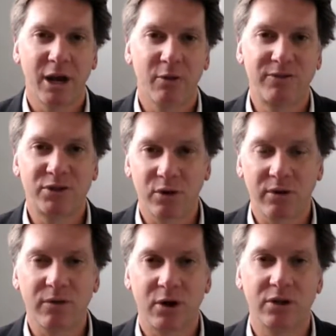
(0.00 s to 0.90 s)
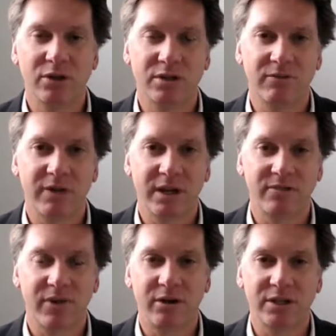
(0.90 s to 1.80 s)
we've sort of got used to these
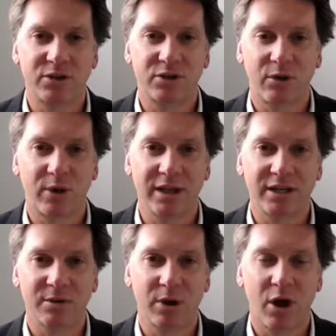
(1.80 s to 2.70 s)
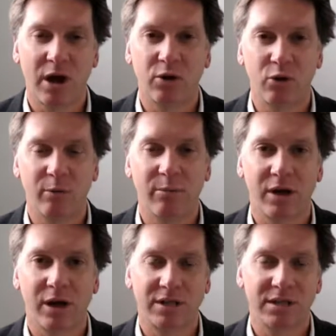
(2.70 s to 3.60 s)
very strong rates and we're kind of
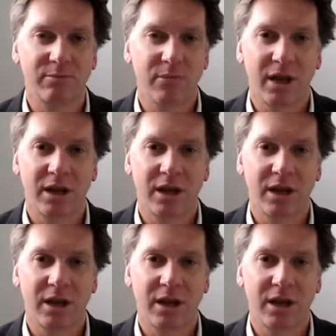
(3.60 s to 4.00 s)
normalizing